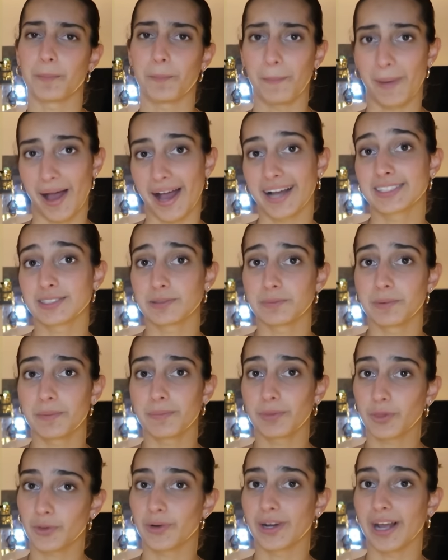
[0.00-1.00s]

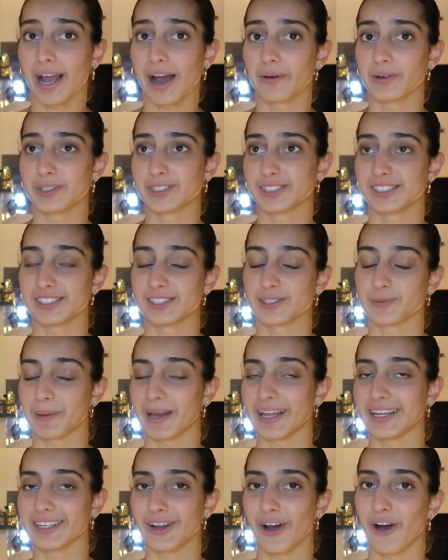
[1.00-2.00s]
maximum three hours to
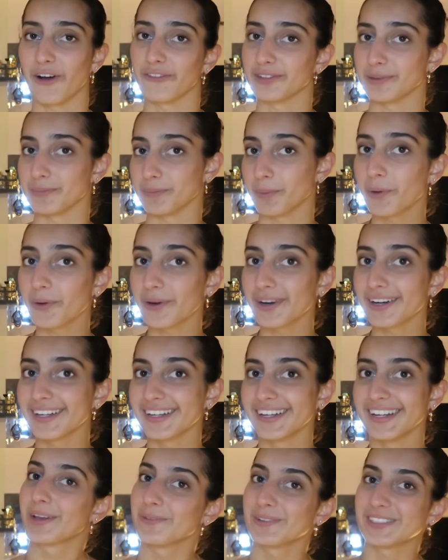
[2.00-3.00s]
spend off in port,
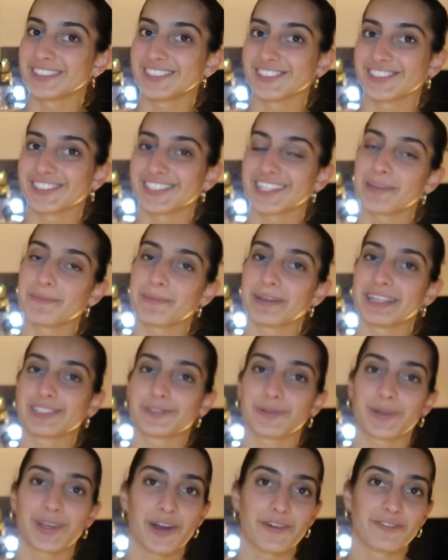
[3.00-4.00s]
which usually
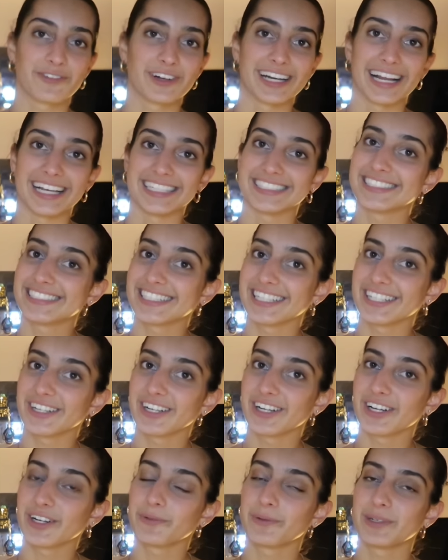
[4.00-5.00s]
means we go for a nice
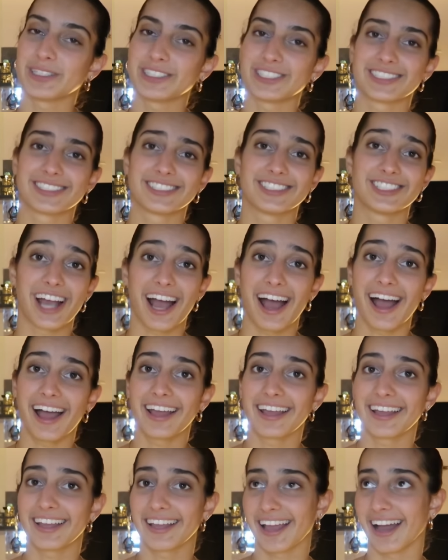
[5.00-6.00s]
dinner, we just
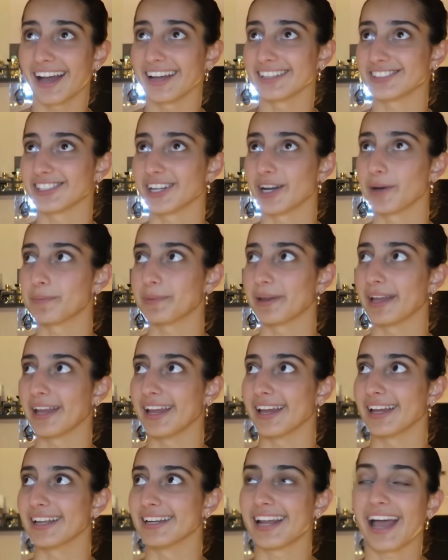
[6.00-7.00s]
chat and catch up
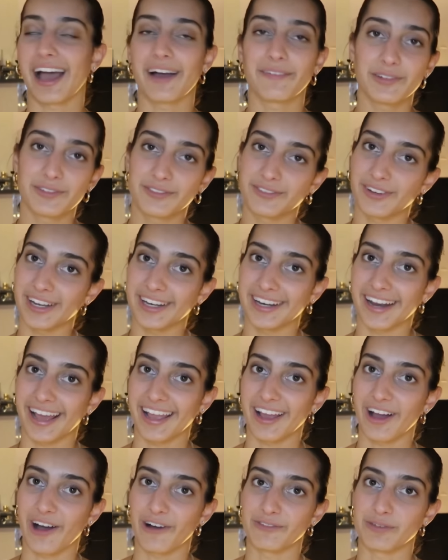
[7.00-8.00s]
and have a fun
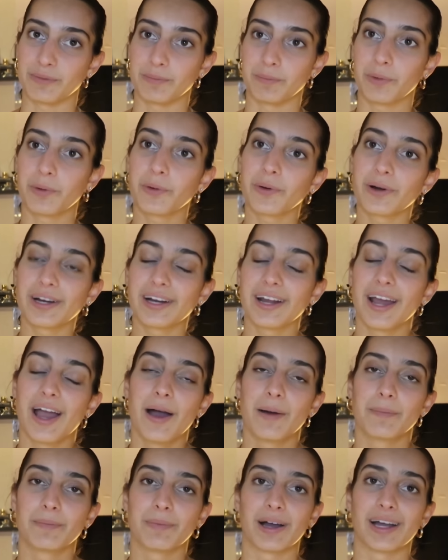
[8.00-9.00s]
night off in port,
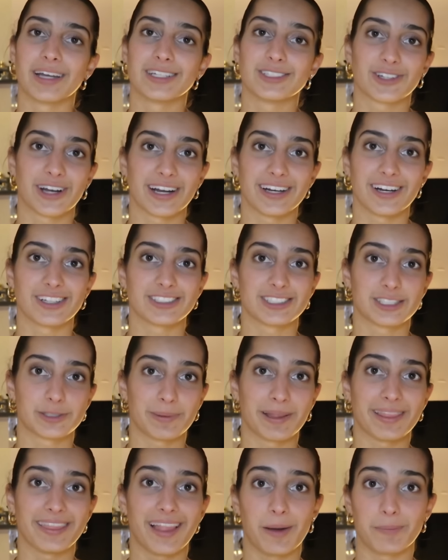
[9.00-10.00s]
but try not to
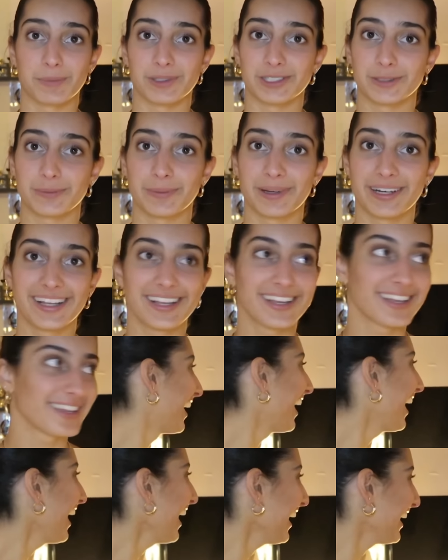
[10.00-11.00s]
spend that much money.
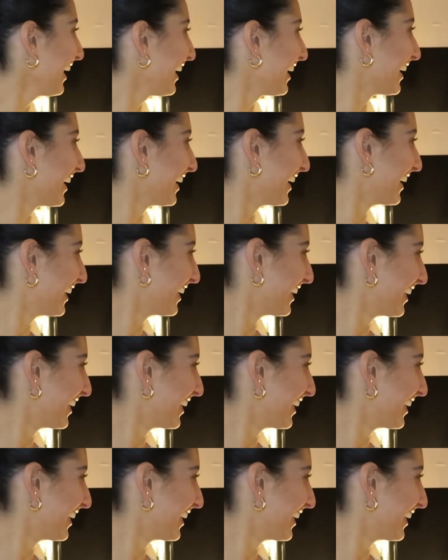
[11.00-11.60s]
Hey! Oh.